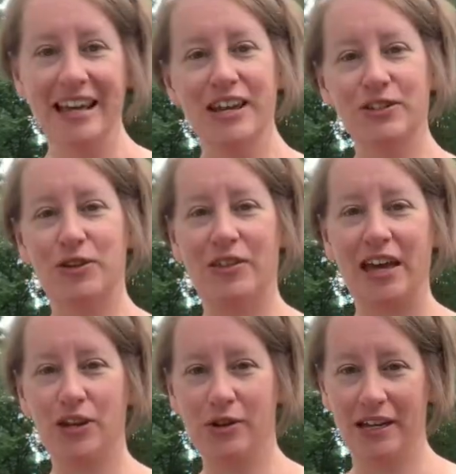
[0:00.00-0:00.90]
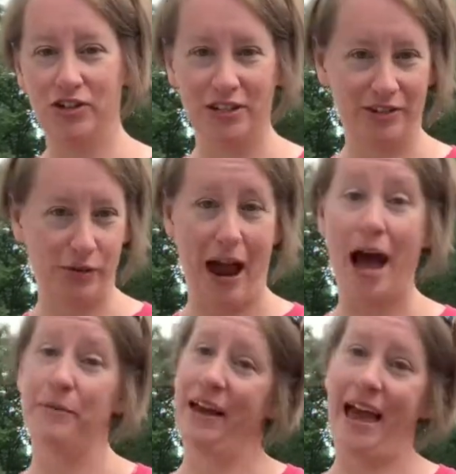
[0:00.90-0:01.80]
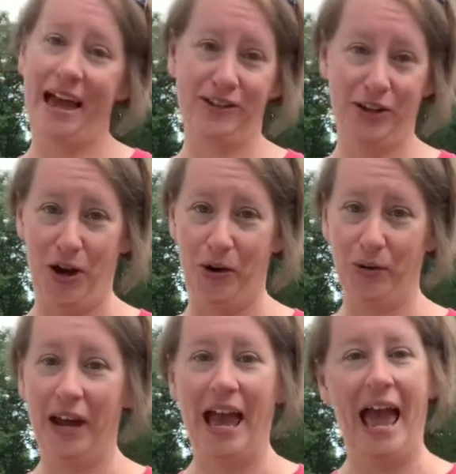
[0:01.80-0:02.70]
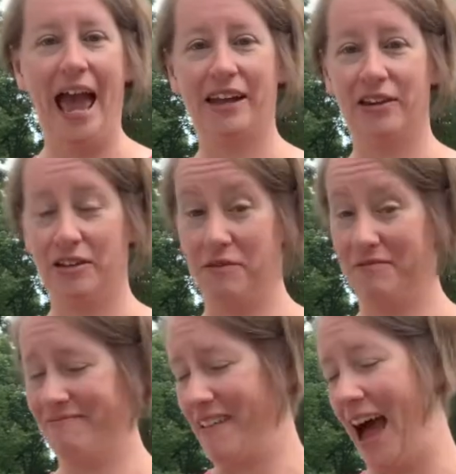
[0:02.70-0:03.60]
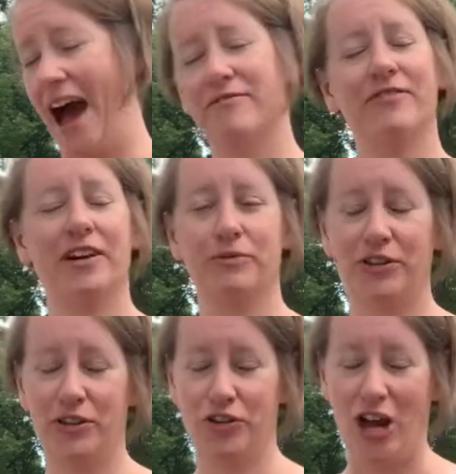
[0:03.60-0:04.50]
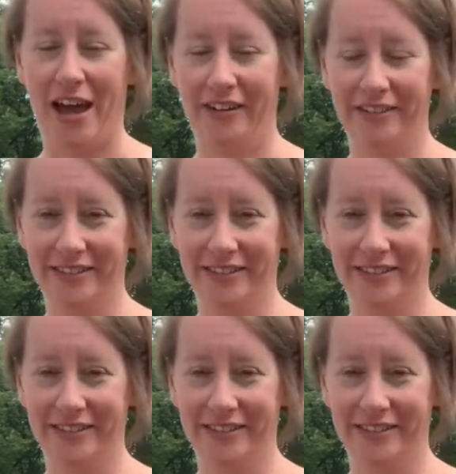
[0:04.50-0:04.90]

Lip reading: so that you can just grab and go and have fun with your child.